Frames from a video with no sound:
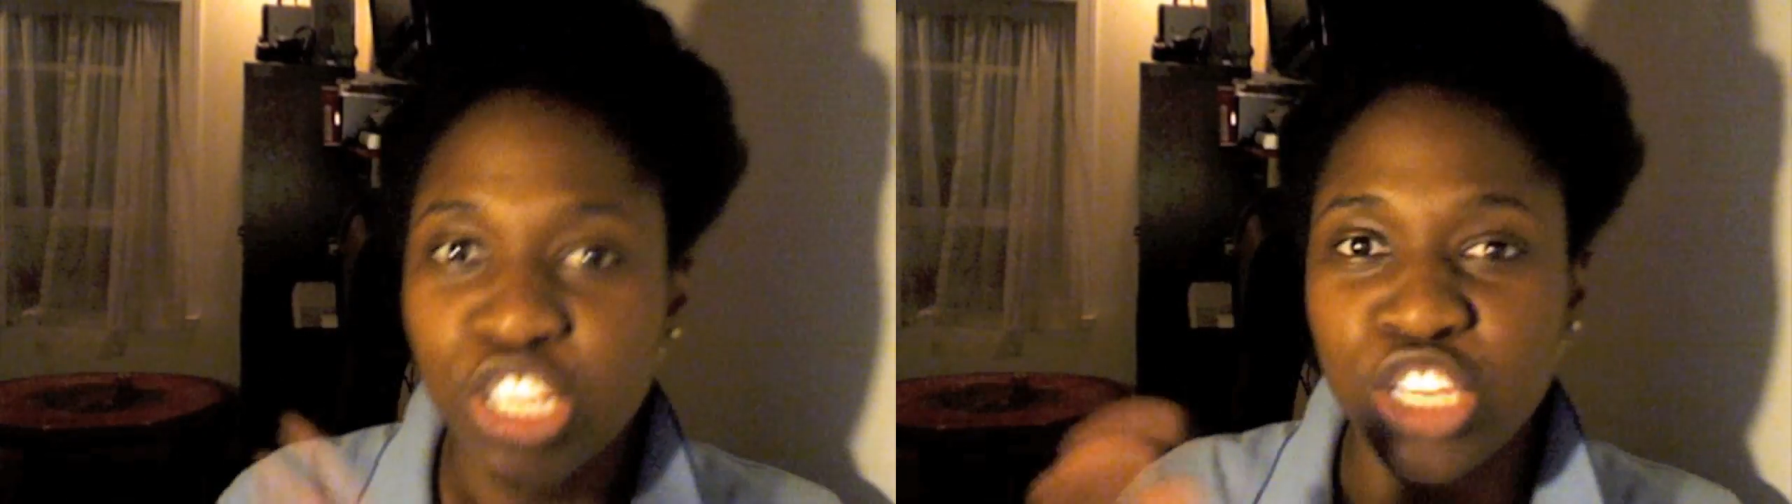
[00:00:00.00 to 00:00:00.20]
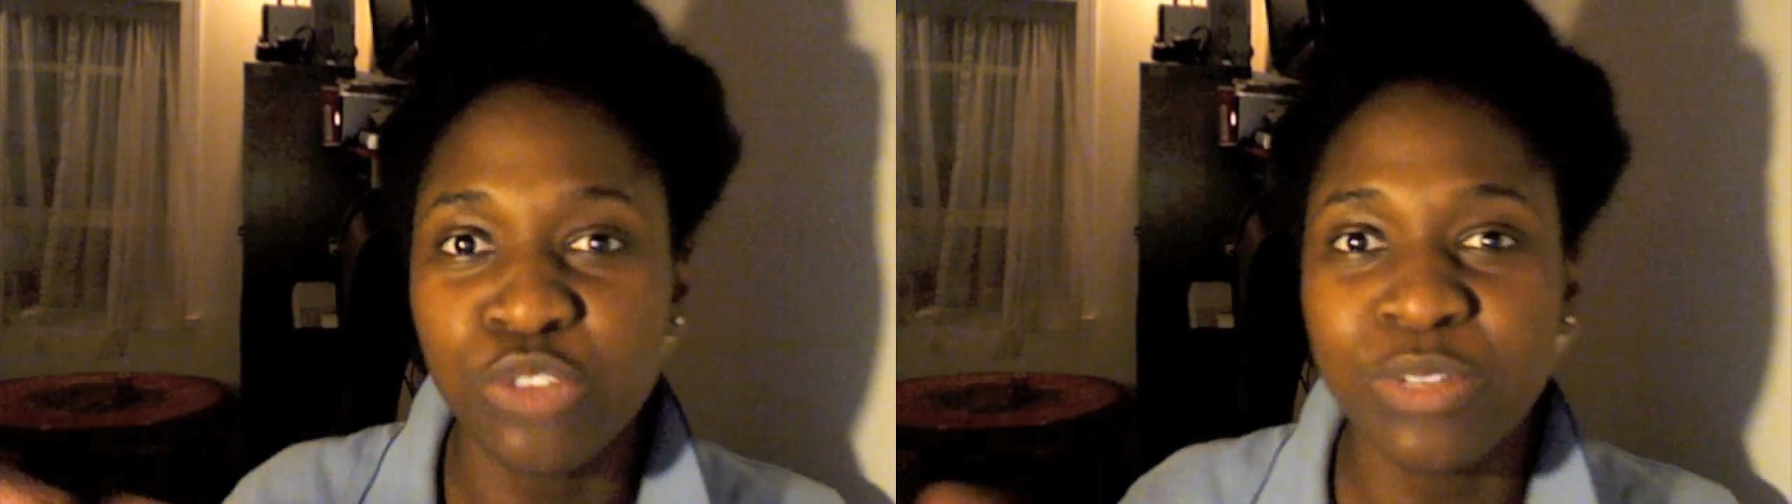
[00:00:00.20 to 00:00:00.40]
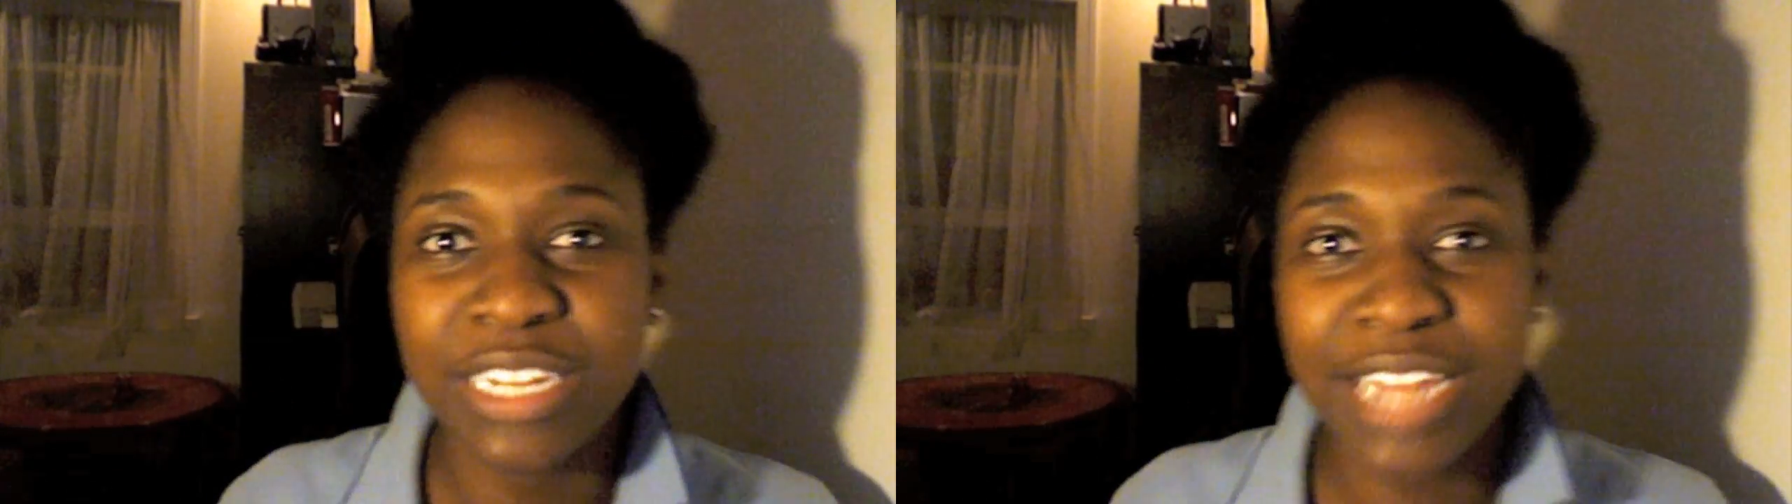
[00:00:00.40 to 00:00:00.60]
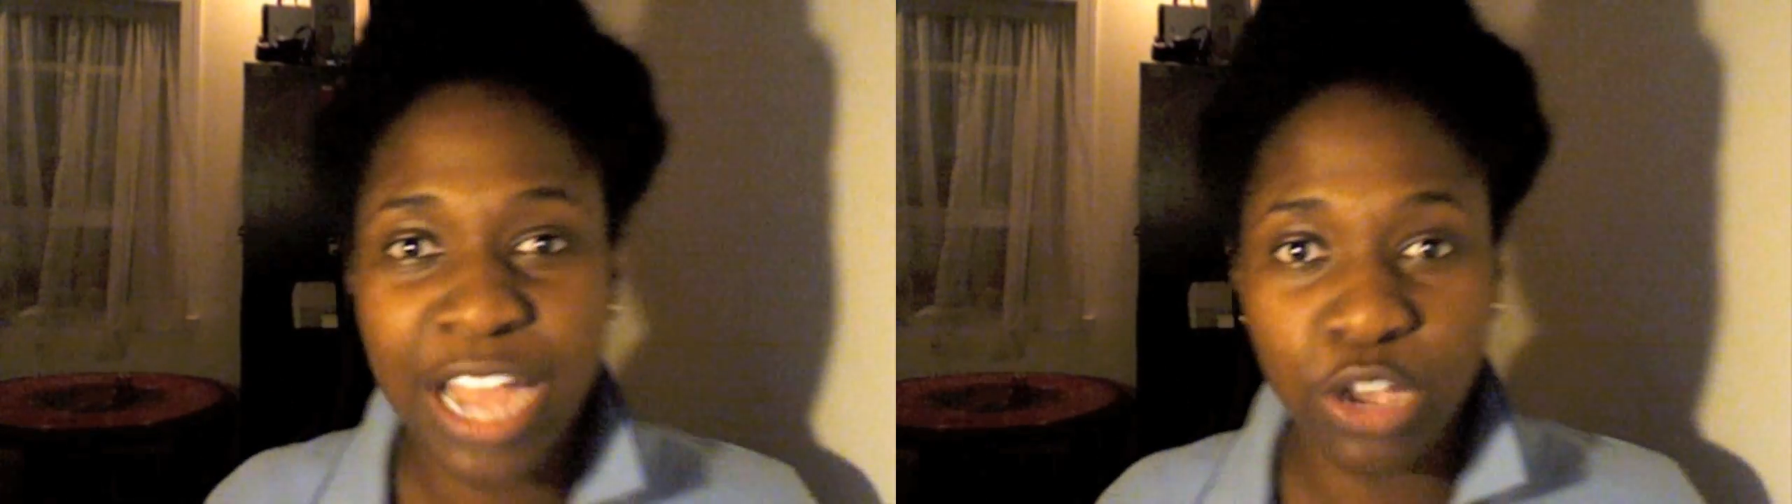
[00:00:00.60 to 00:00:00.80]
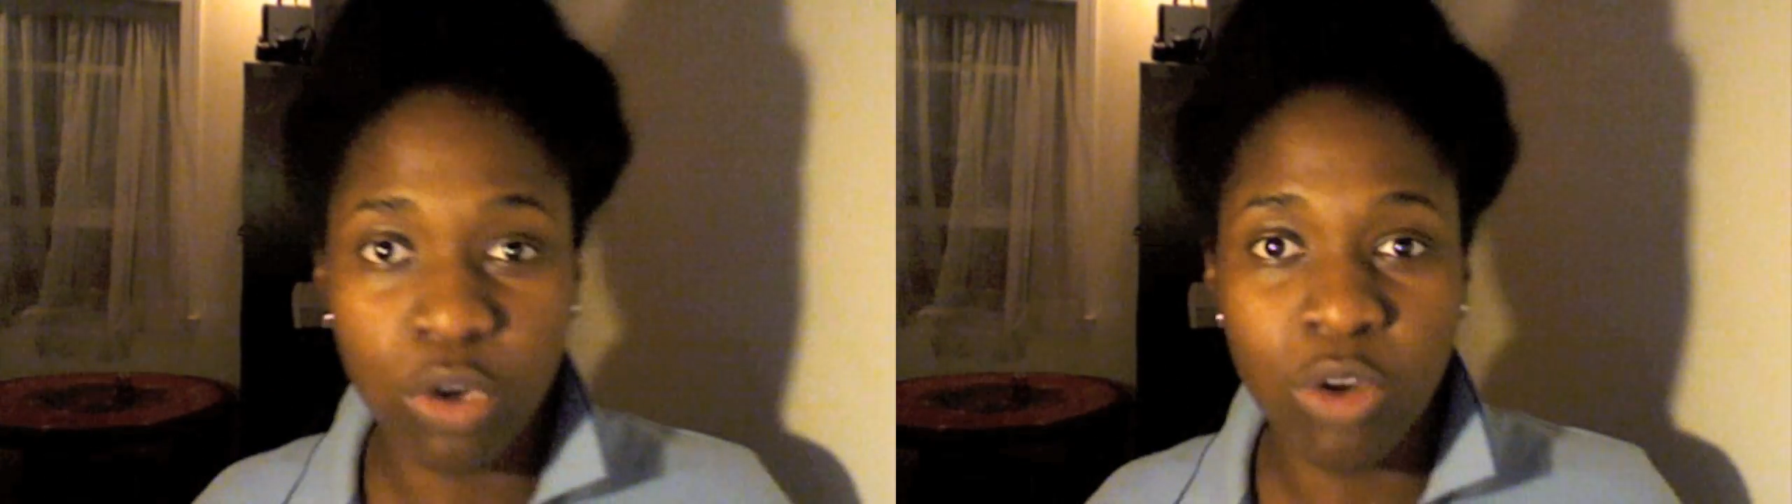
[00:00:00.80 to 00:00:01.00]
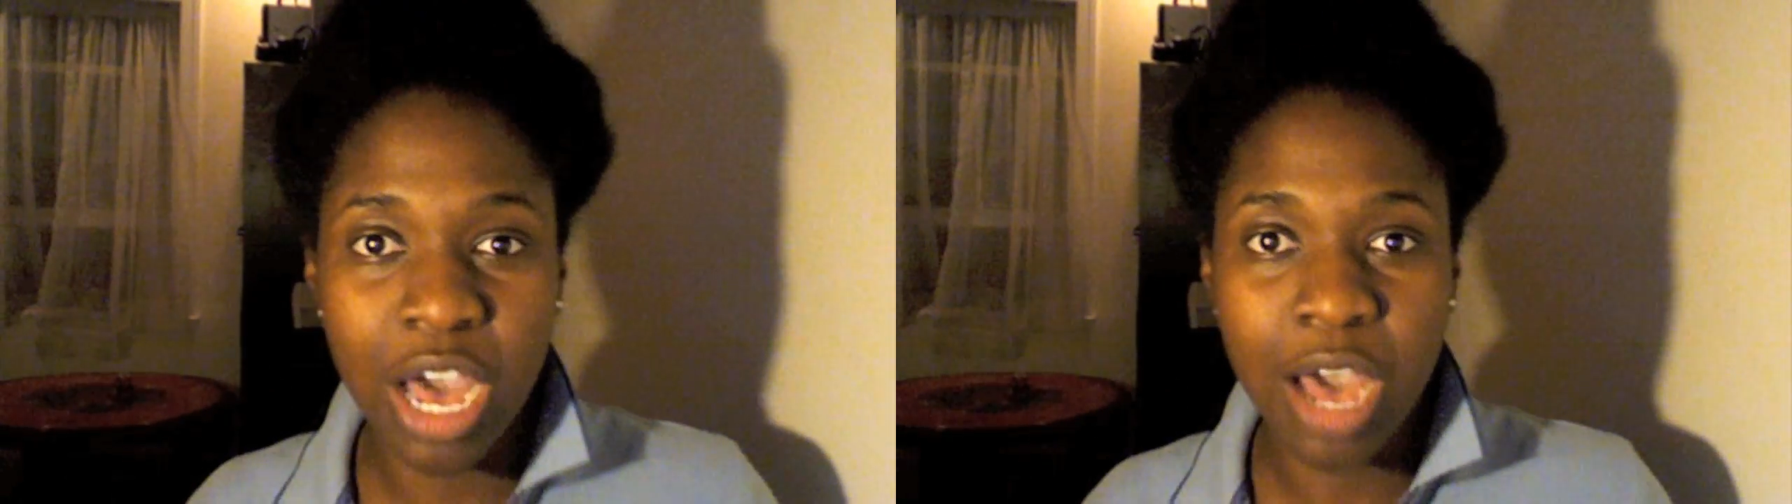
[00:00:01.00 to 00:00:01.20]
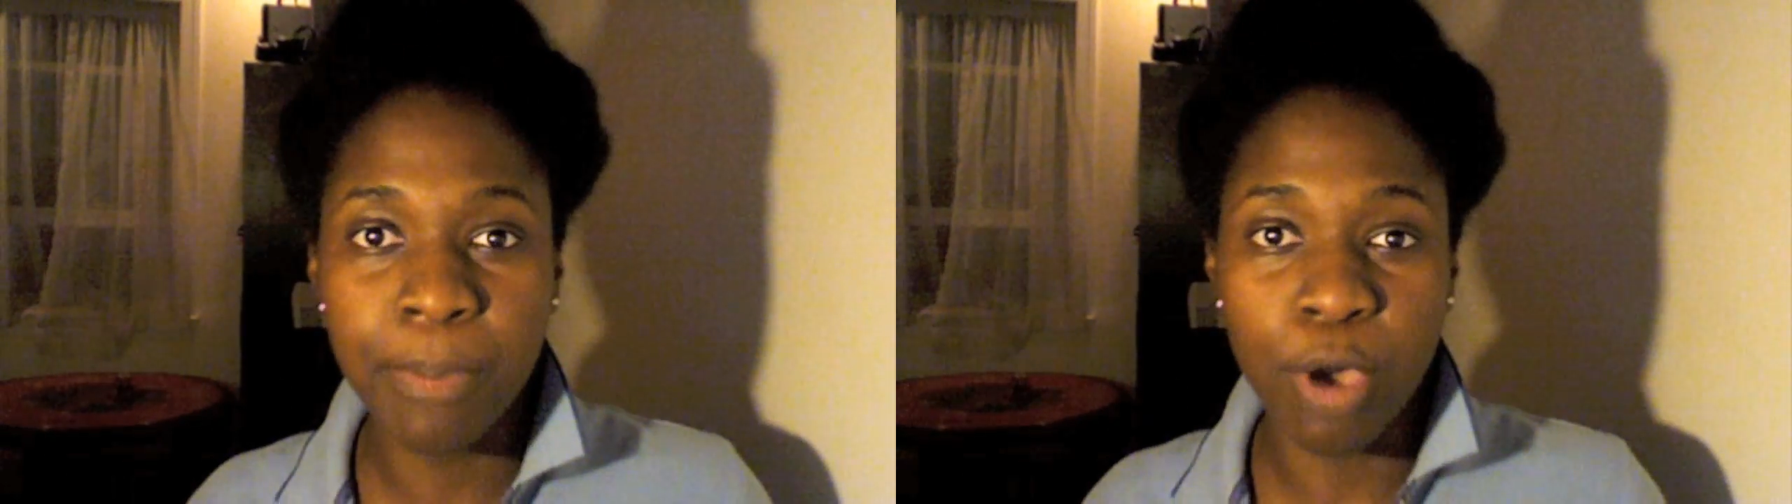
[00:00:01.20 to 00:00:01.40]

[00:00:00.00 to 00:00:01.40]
you did not grow up